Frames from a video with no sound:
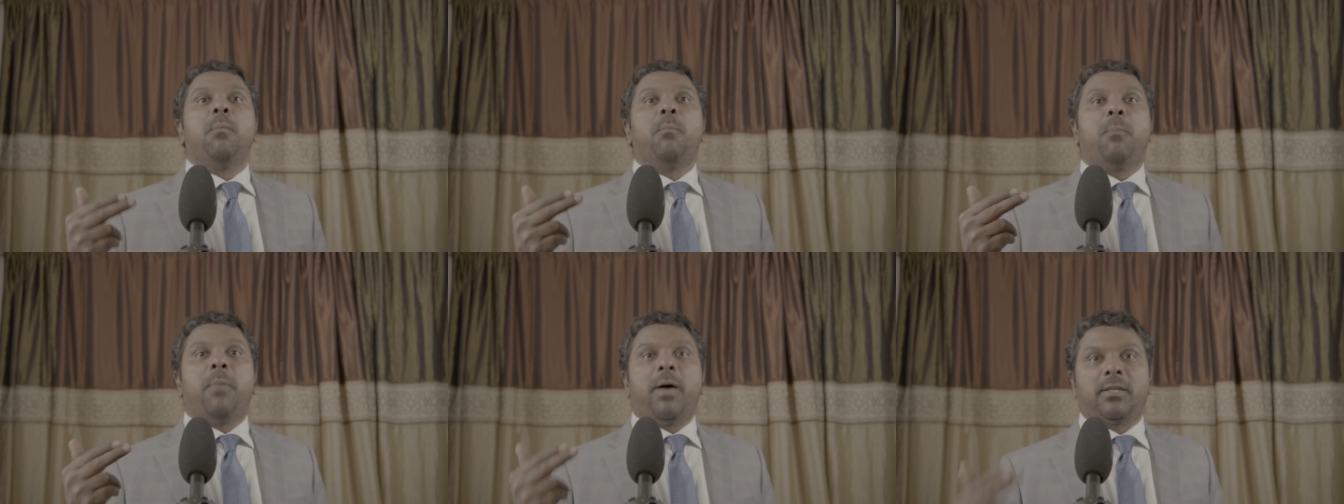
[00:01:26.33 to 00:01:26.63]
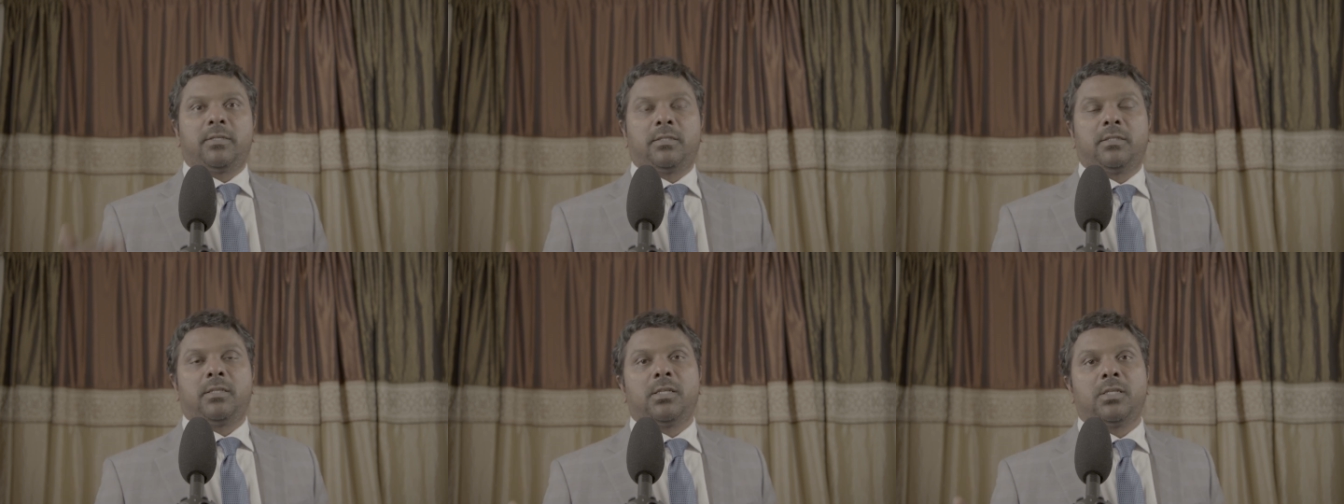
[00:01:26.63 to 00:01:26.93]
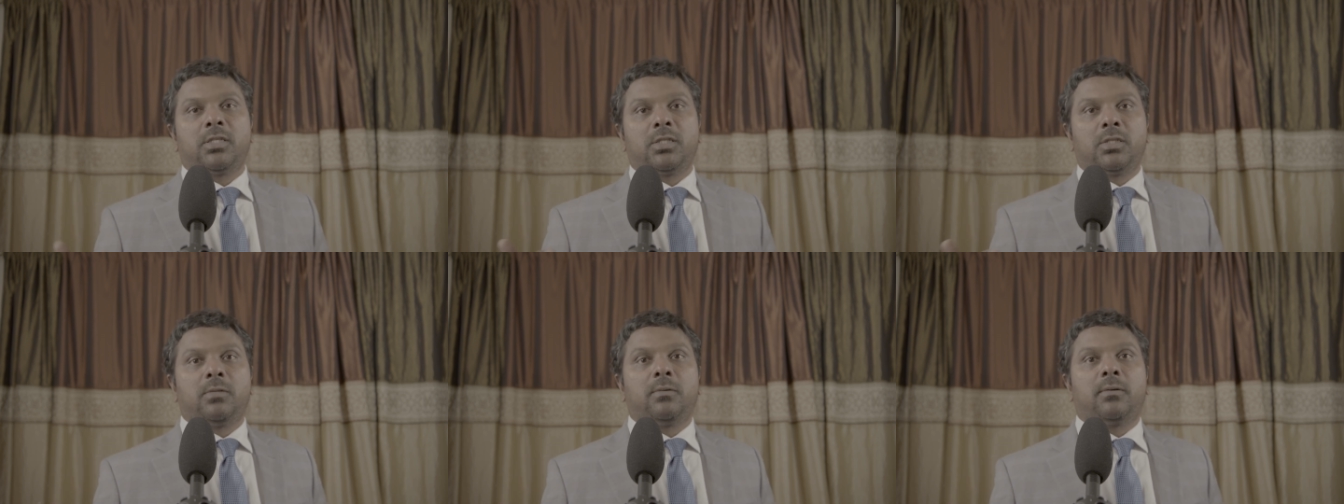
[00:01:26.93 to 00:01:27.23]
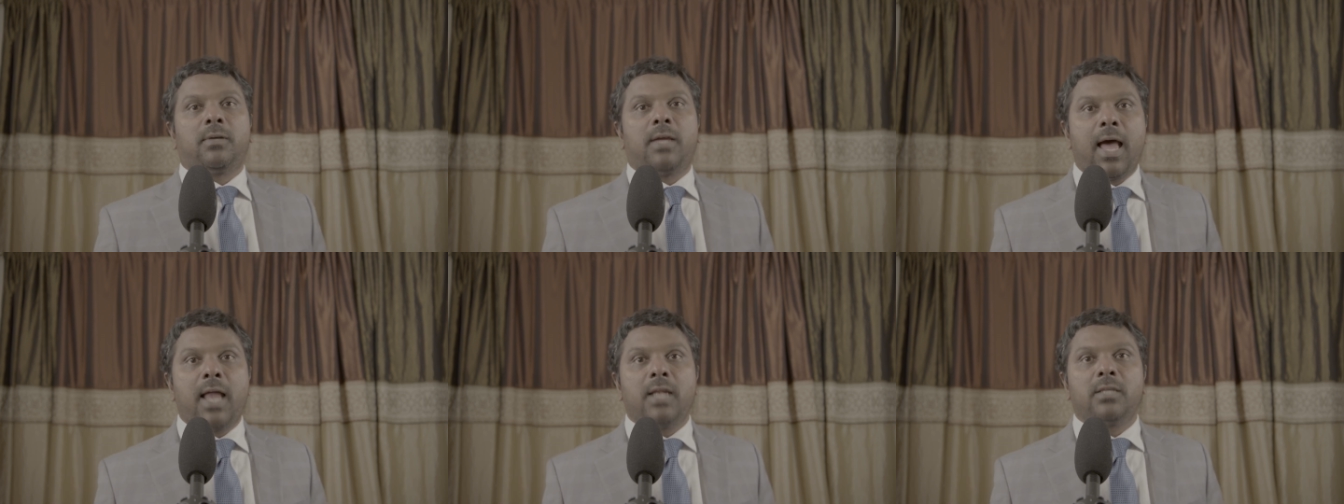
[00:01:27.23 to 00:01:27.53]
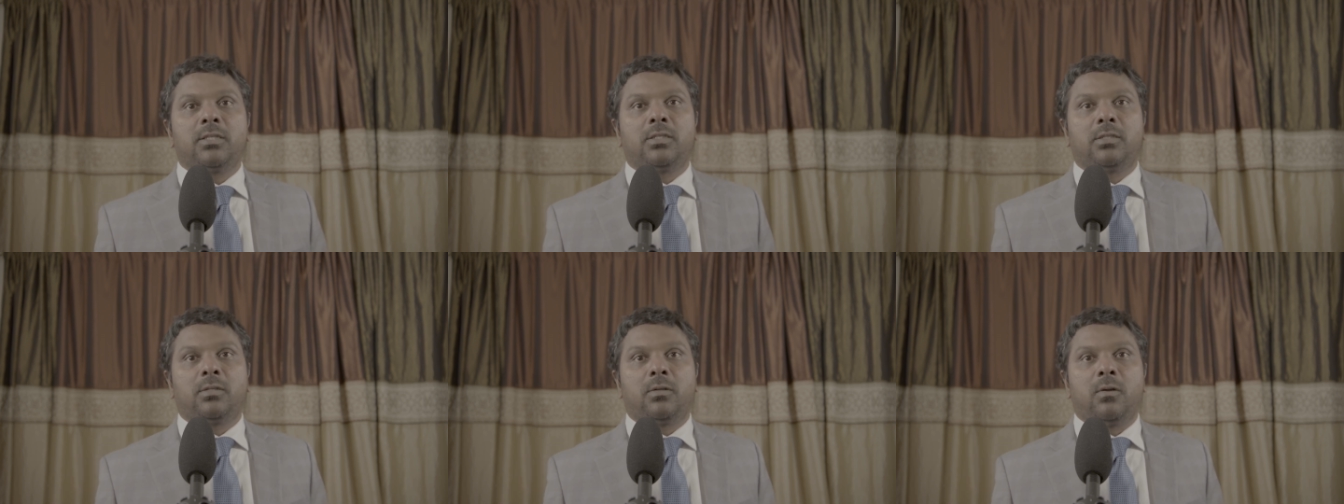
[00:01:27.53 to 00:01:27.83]
persons to
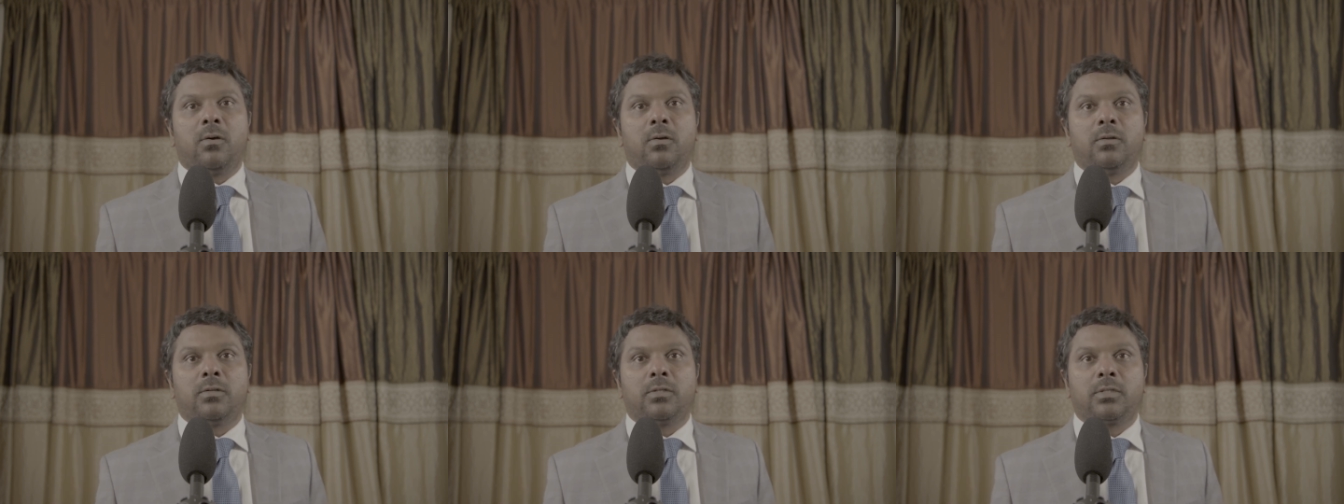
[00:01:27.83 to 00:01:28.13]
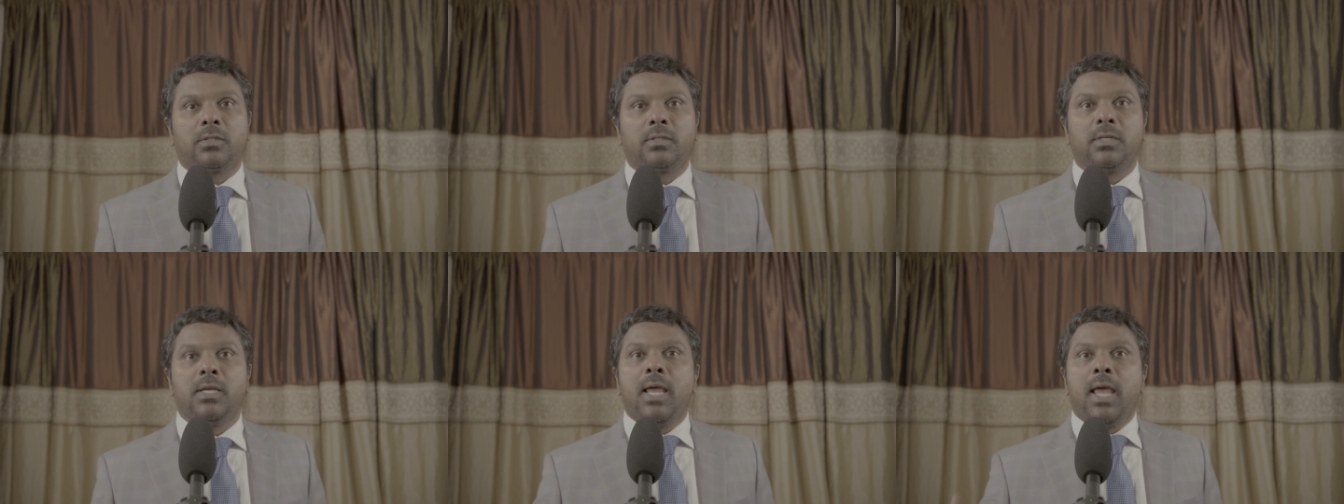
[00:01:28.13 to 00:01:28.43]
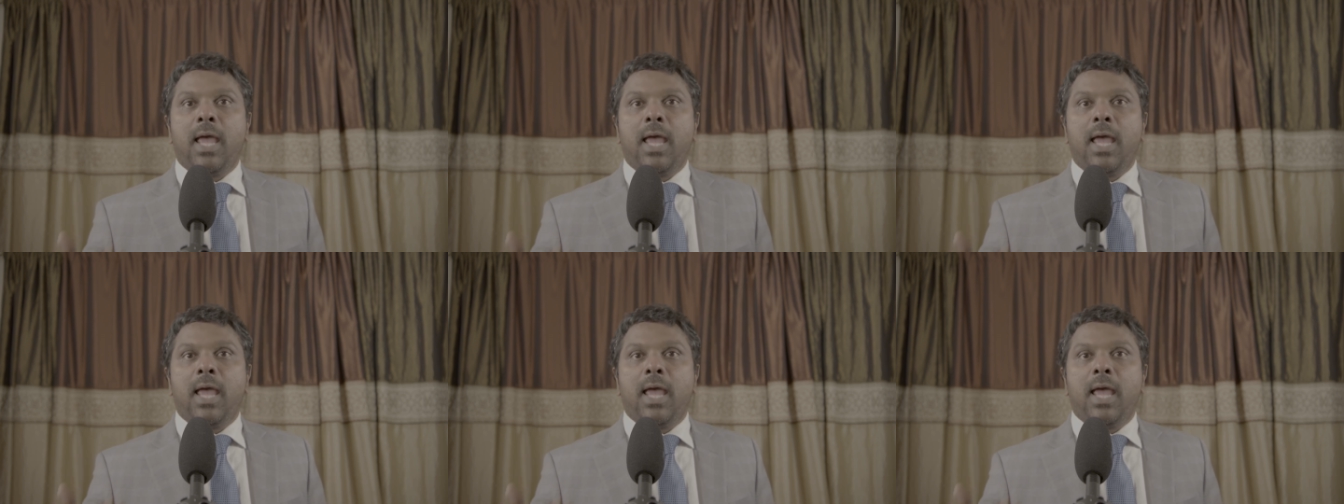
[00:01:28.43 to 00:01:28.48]
gallstones